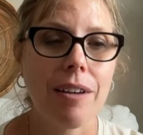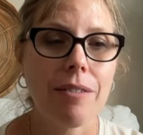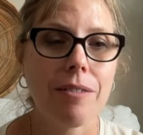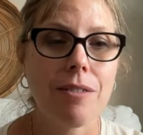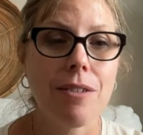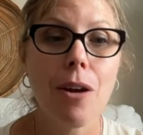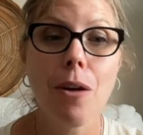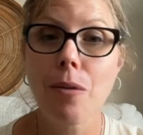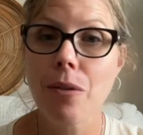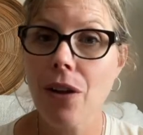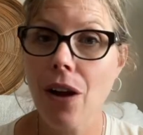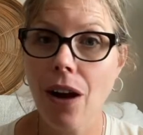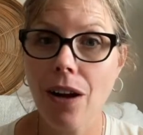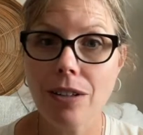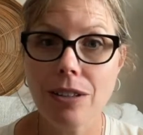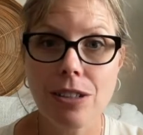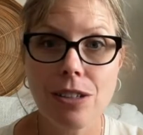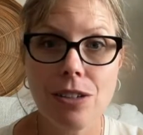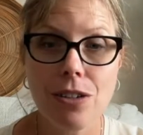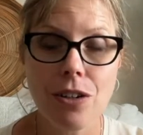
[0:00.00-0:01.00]
no, the
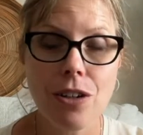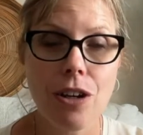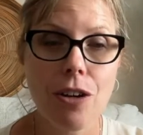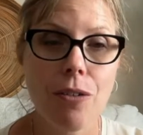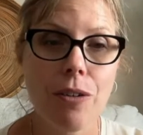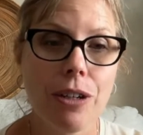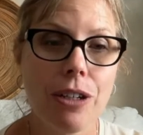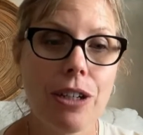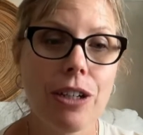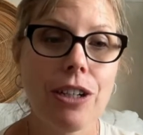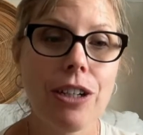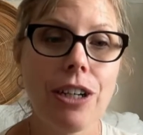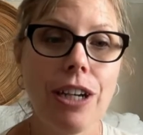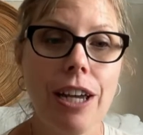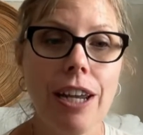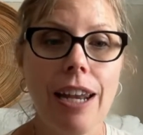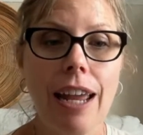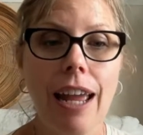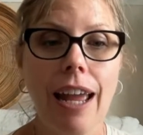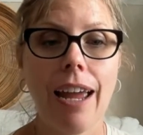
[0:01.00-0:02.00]
gardens are going
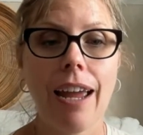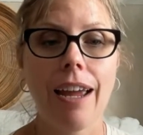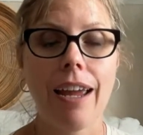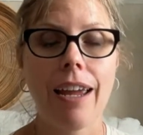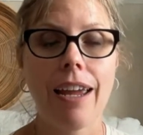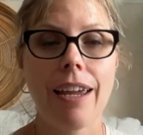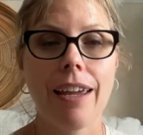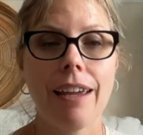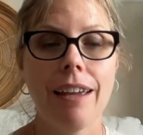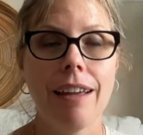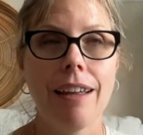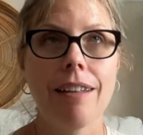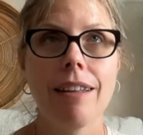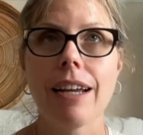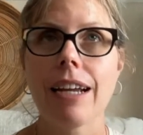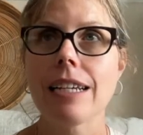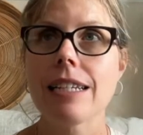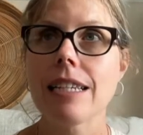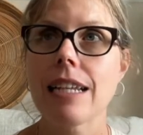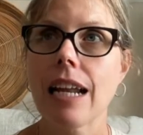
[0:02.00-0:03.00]
good. Like
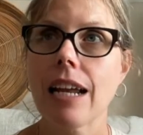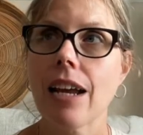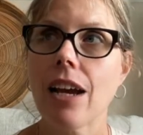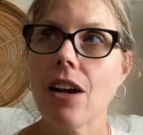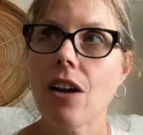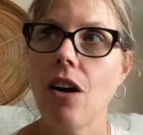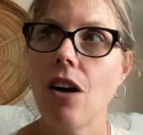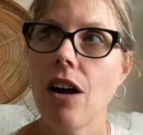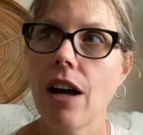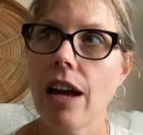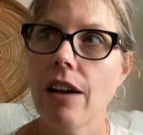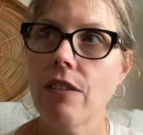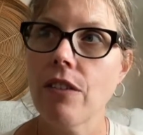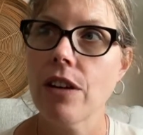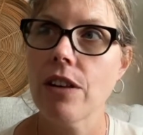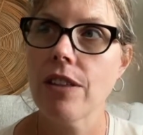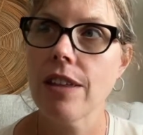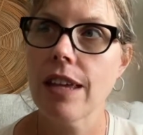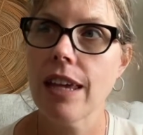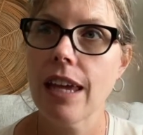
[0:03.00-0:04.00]
I said, I got
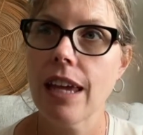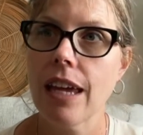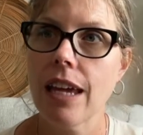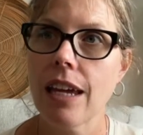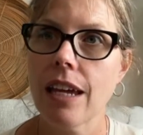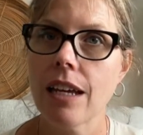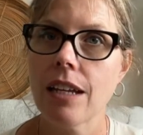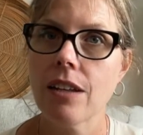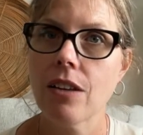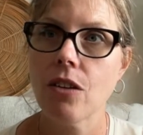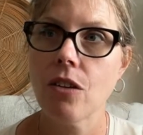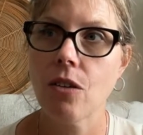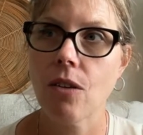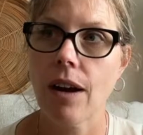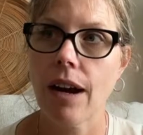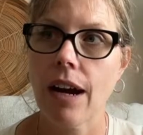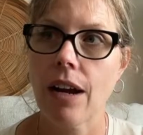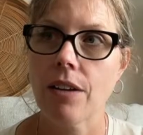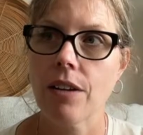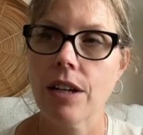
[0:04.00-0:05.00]
everything in the
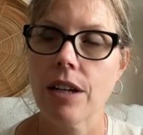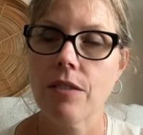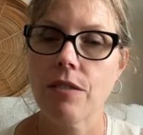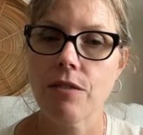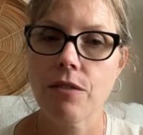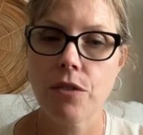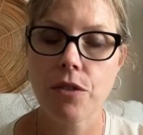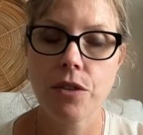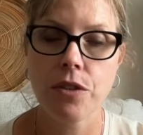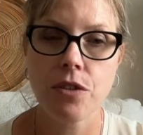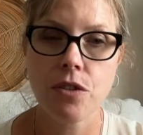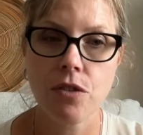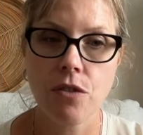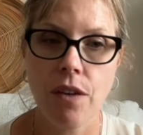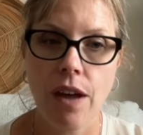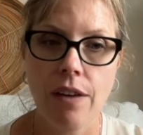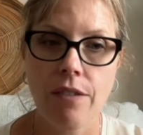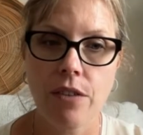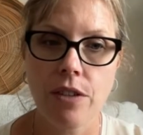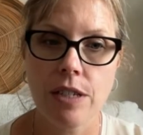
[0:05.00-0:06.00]
ground for the
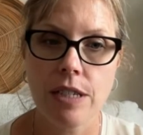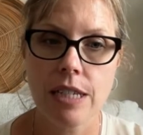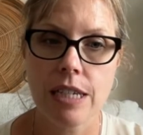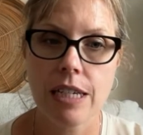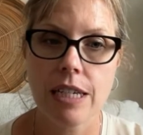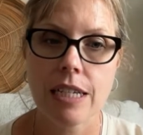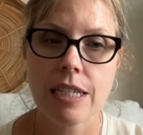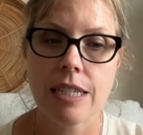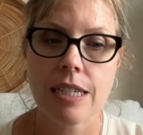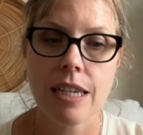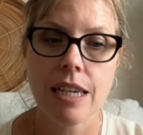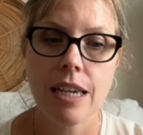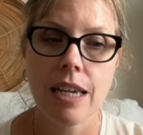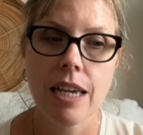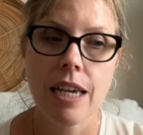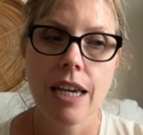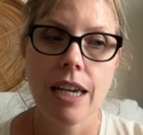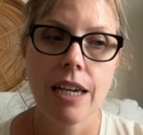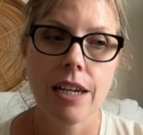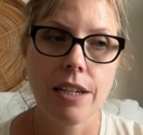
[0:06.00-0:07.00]
survival seeds
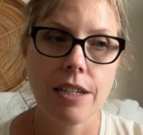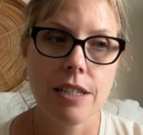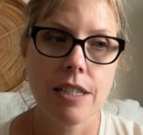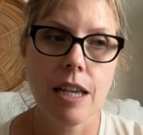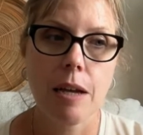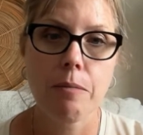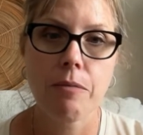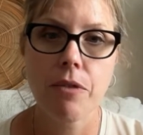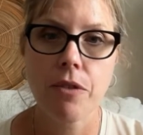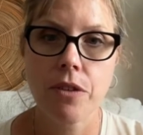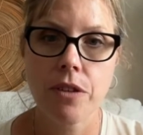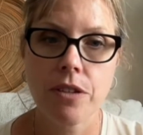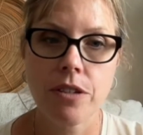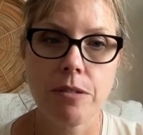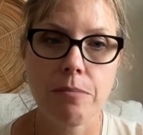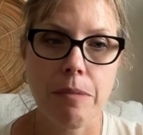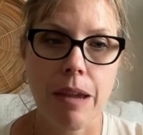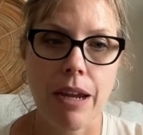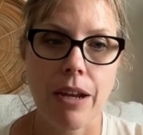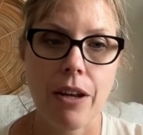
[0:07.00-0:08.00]
except for the
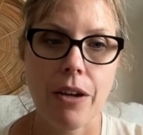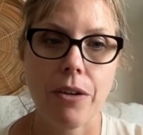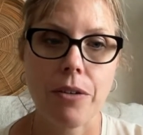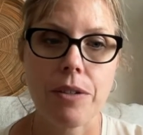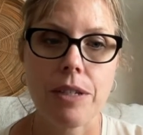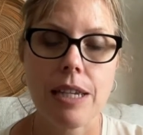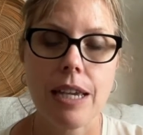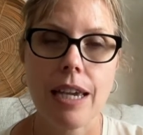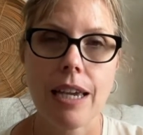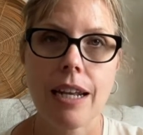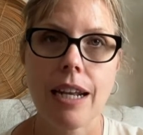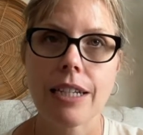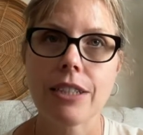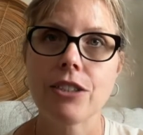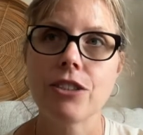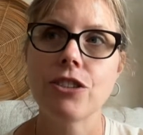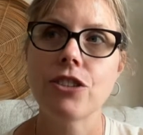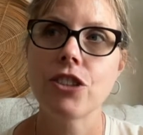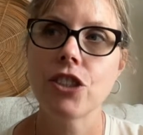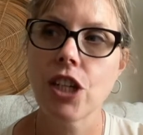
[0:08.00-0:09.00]
tomatoes, and I
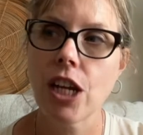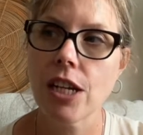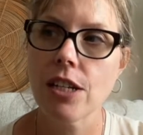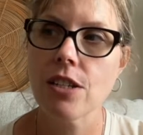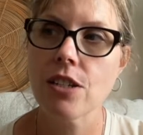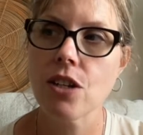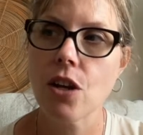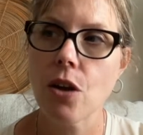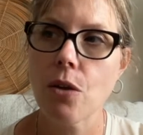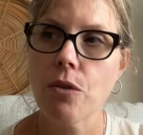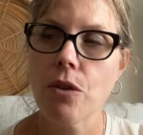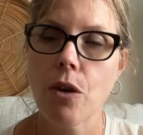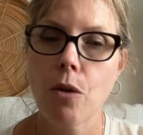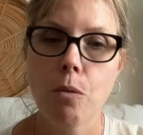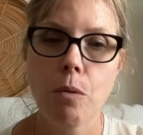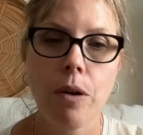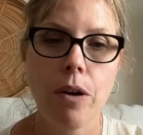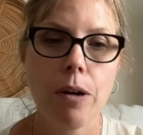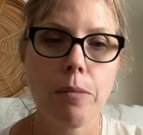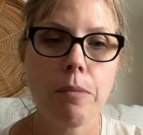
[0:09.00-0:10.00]
just don't know
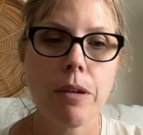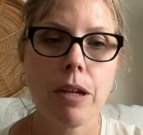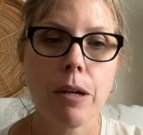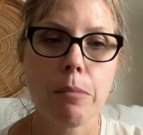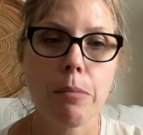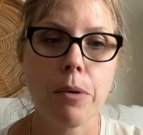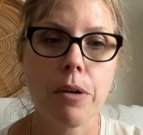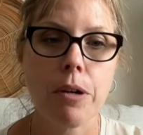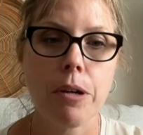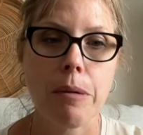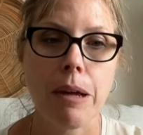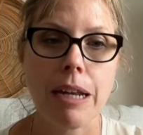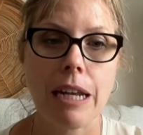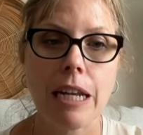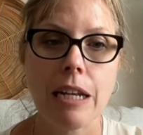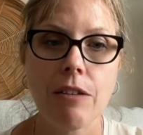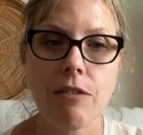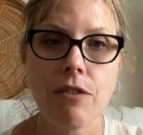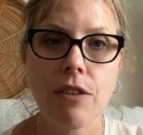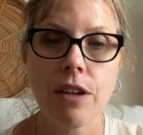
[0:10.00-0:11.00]
where I'm going to put them. I
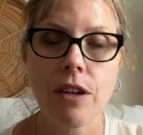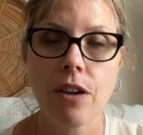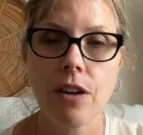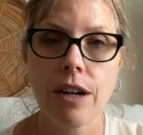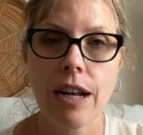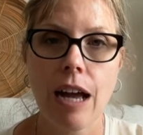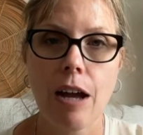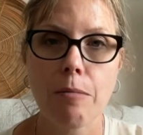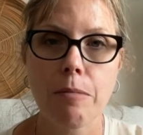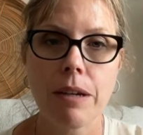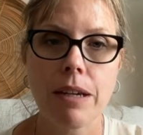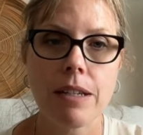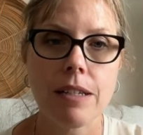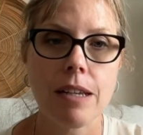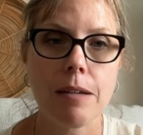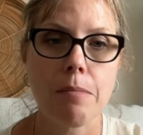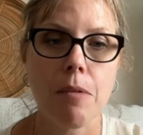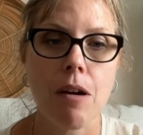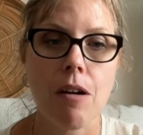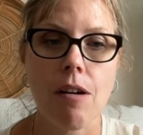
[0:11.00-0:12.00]
need to figure it out because
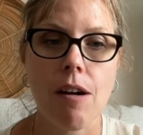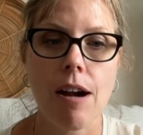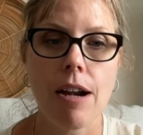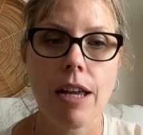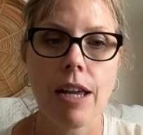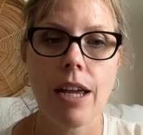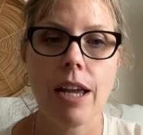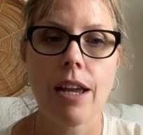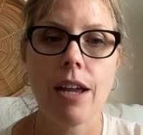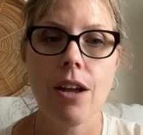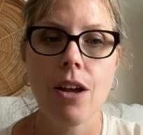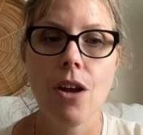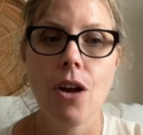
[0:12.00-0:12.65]
I'm already